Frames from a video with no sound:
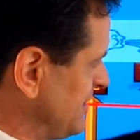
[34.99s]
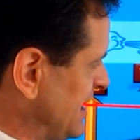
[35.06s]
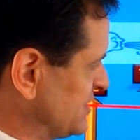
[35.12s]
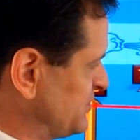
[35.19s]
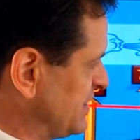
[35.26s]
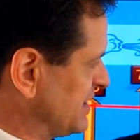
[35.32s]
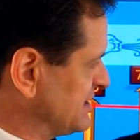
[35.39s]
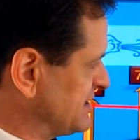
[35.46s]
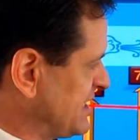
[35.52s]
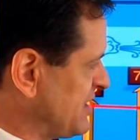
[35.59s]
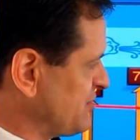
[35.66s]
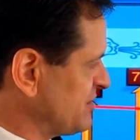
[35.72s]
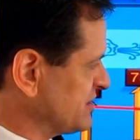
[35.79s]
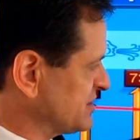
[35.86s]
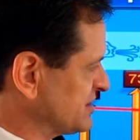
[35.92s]
as we
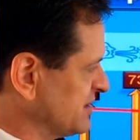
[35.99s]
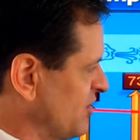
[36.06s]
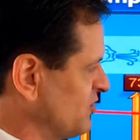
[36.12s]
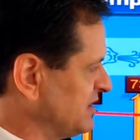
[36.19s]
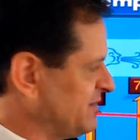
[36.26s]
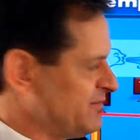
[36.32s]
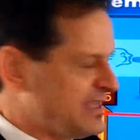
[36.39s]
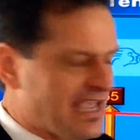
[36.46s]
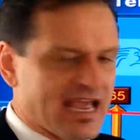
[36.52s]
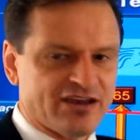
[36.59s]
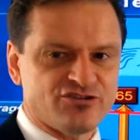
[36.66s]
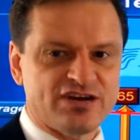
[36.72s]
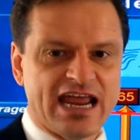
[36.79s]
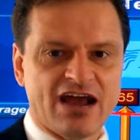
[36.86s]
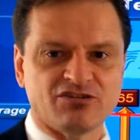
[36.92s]
continue to slowly
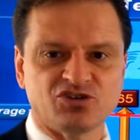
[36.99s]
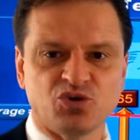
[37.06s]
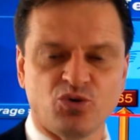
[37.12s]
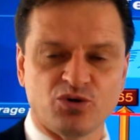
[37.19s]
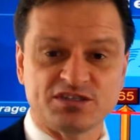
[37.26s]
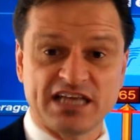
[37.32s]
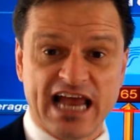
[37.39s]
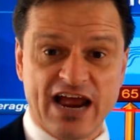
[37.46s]
meander down towards